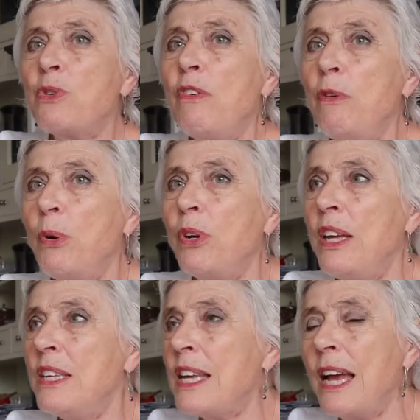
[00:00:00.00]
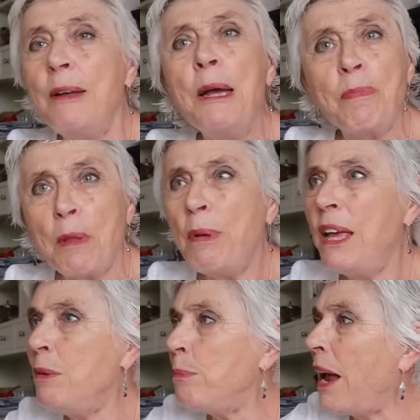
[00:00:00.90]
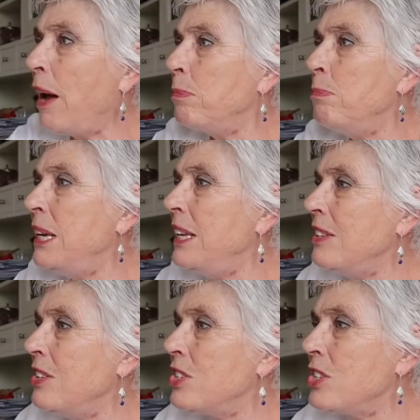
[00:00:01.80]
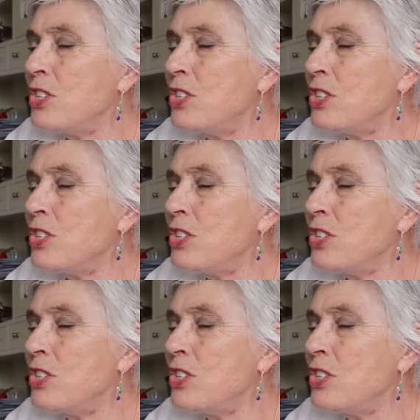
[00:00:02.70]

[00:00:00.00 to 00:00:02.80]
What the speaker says: to everybody saying being proud means.